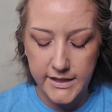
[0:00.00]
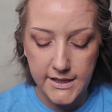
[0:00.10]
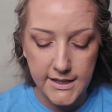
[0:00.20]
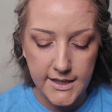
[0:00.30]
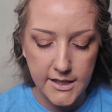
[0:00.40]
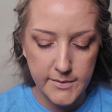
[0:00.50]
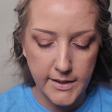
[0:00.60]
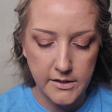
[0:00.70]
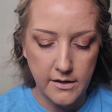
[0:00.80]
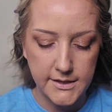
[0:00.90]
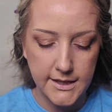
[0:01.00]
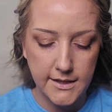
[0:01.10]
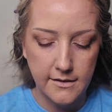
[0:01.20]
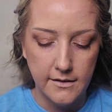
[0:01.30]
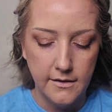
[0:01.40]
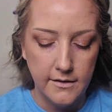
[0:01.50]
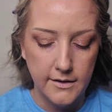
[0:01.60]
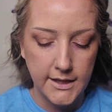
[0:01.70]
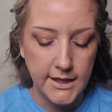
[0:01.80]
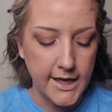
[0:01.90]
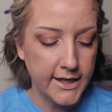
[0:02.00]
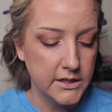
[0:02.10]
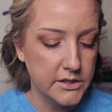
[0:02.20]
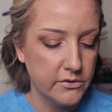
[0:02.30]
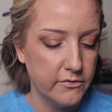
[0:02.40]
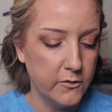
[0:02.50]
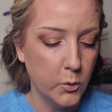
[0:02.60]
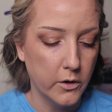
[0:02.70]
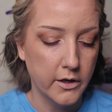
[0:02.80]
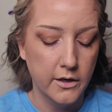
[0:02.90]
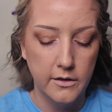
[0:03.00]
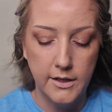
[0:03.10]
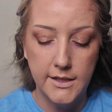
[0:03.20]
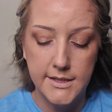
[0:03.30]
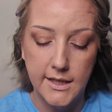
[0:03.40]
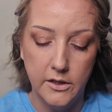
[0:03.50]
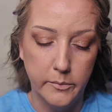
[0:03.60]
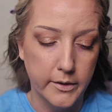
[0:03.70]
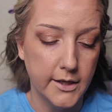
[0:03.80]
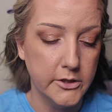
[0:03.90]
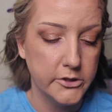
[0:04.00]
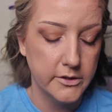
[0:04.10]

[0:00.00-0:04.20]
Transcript: the Details by Taupe EX4 concealer brush.